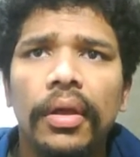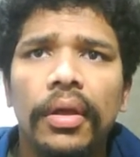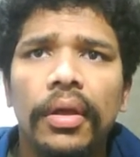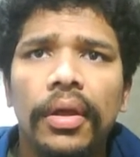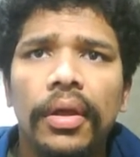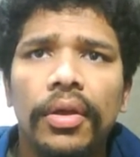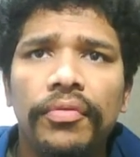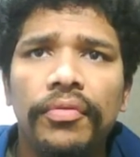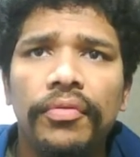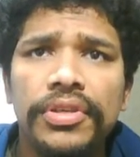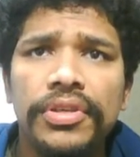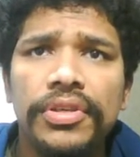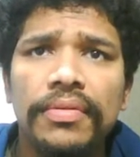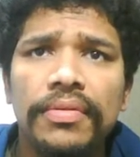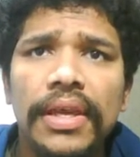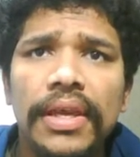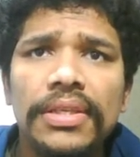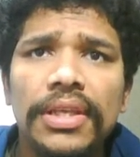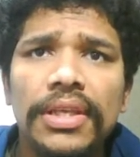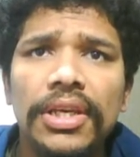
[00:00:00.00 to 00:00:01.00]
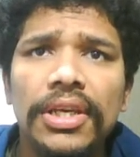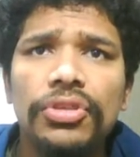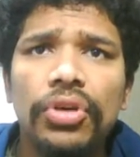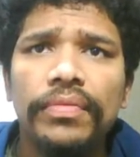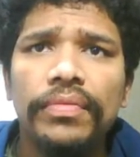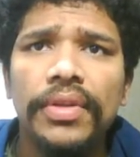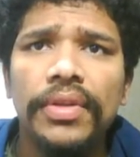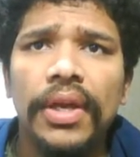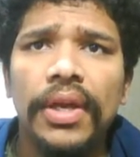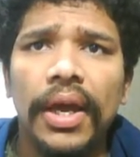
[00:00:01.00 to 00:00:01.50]
Visualize each
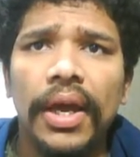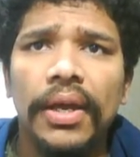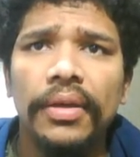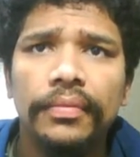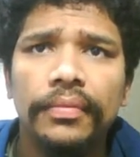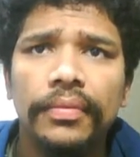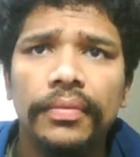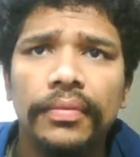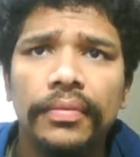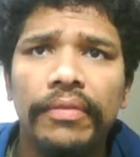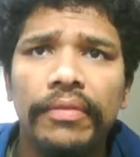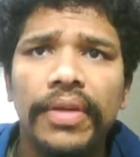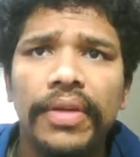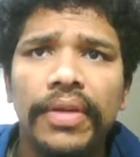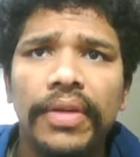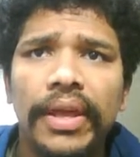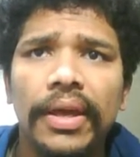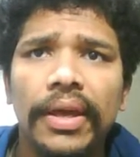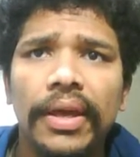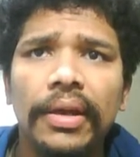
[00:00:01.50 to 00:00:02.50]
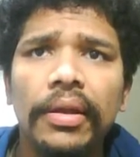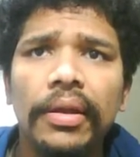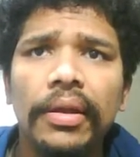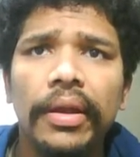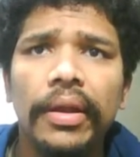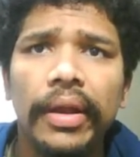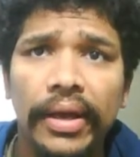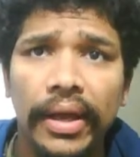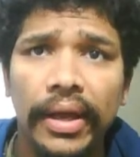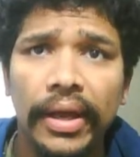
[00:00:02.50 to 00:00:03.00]
of the eye, left eye hull,
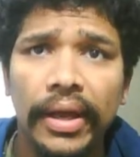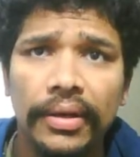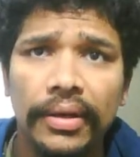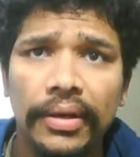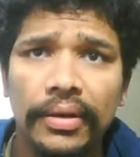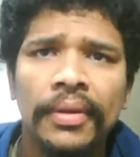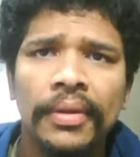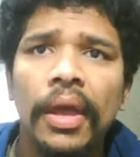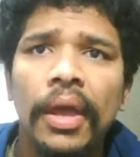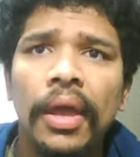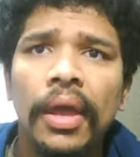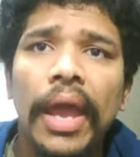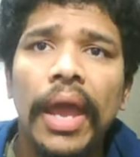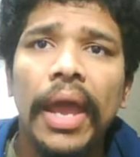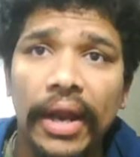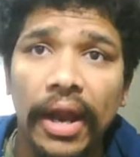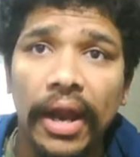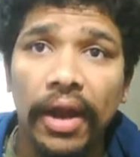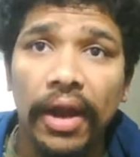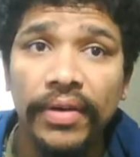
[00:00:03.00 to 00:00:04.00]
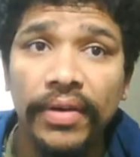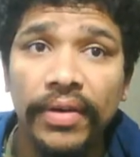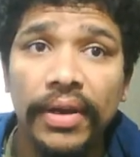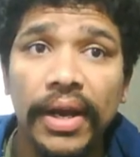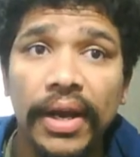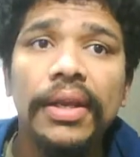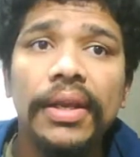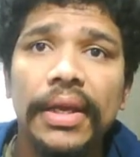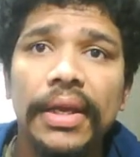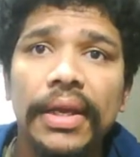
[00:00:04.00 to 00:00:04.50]
right eye hull, and after
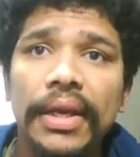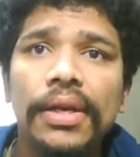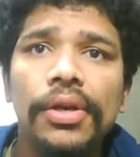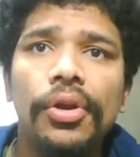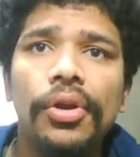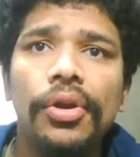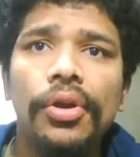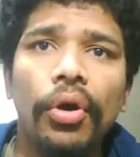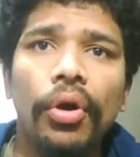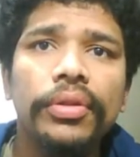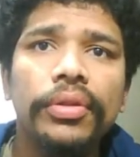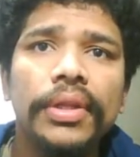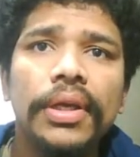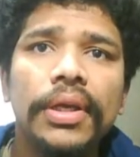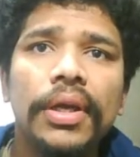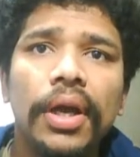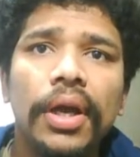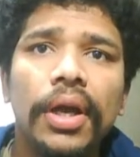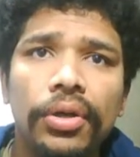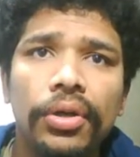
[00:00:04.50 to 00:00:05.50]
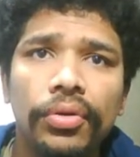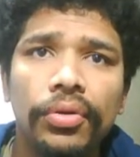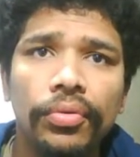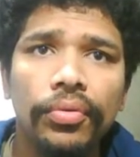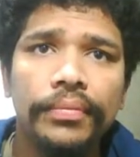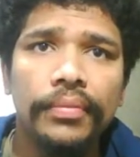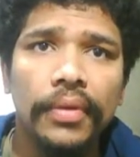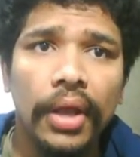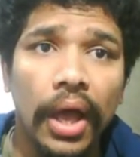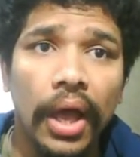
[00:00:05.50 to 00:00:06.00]
that it draw the
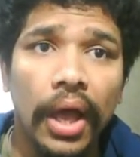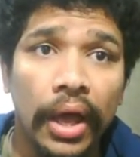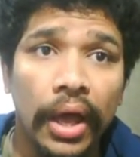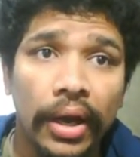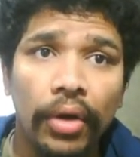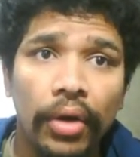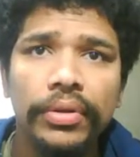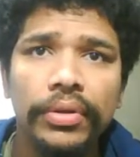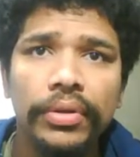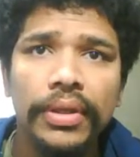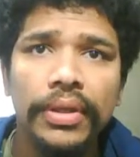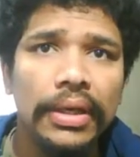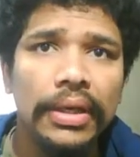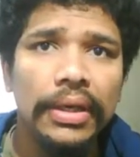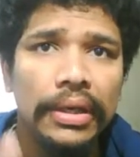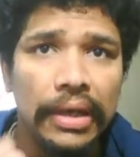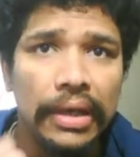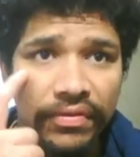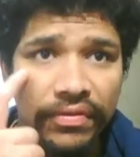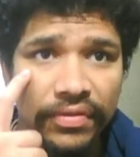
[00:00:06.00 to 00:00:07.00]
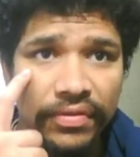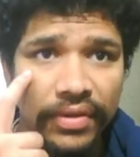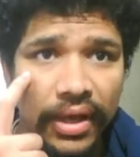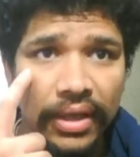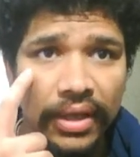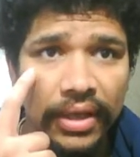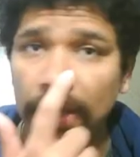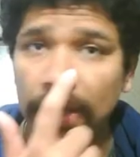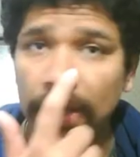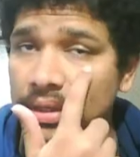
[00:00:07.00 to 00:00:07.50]
contour around the left
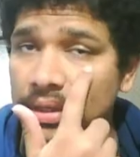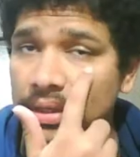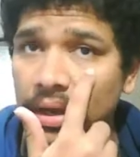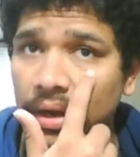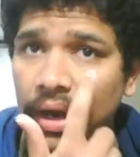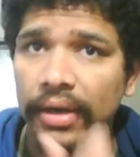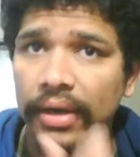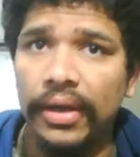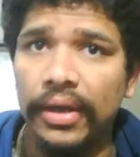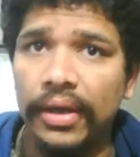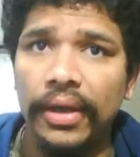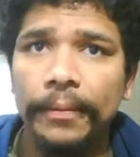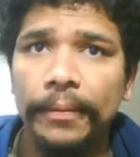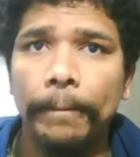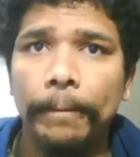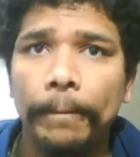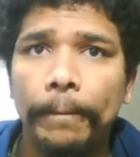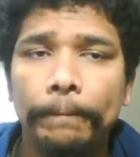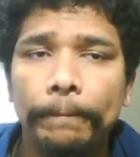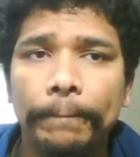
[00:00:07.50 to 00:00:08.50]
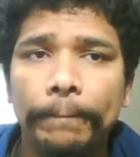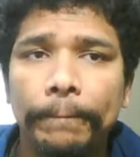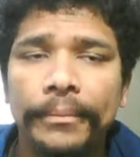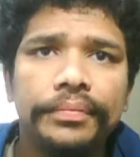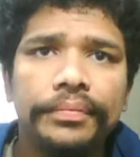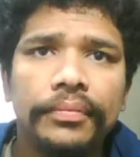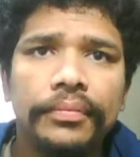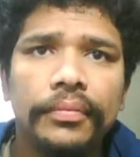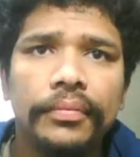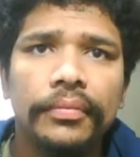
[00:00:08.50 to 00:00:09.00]
eye and the right eye.
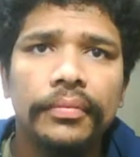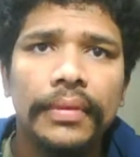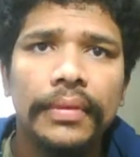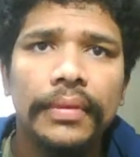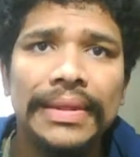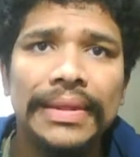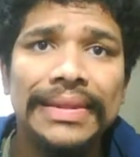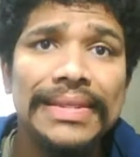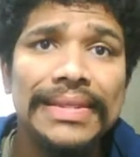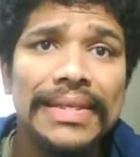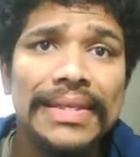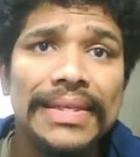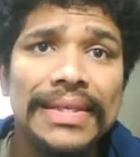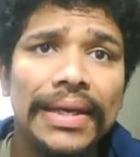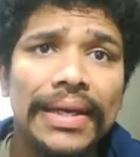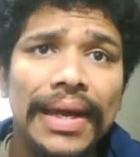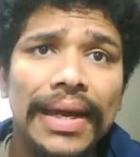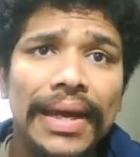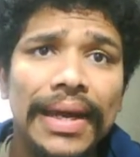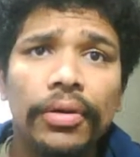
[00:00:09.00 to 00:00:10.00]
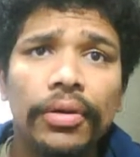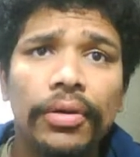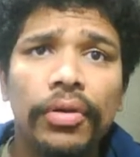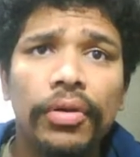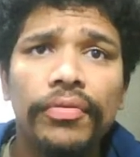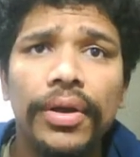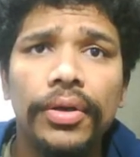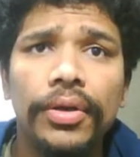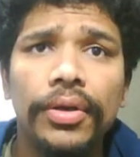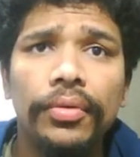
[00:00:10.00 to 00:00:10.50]
This is the color
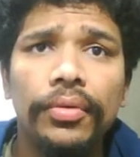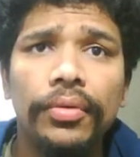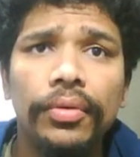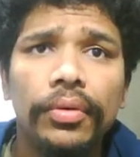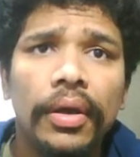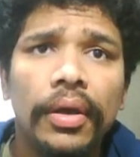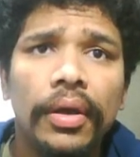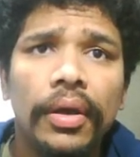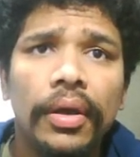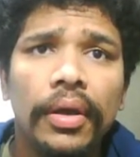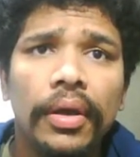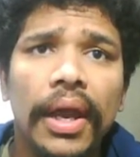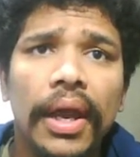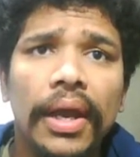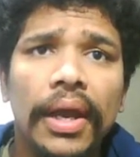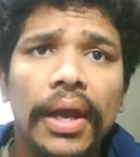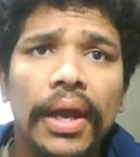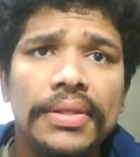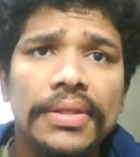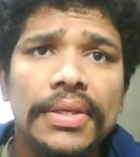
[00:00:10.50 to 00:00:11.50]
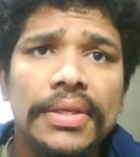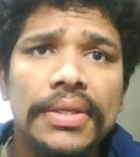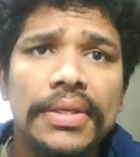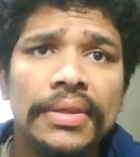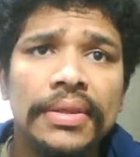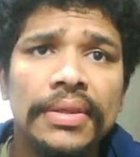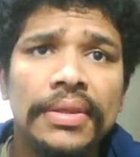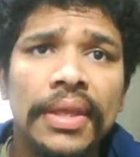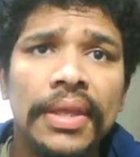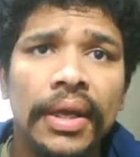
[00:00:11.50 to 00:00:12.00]
of contour and this is
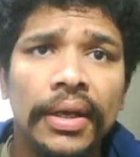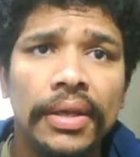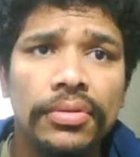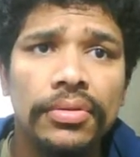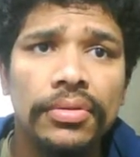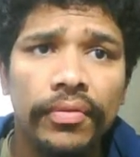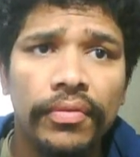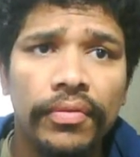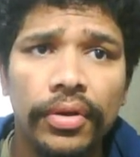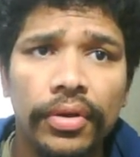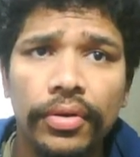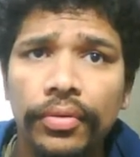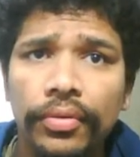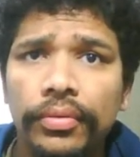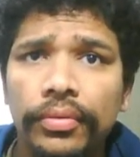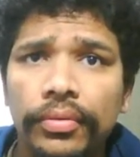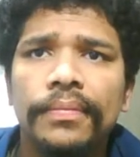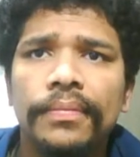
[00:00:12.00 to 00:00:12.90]
the thickness of contour.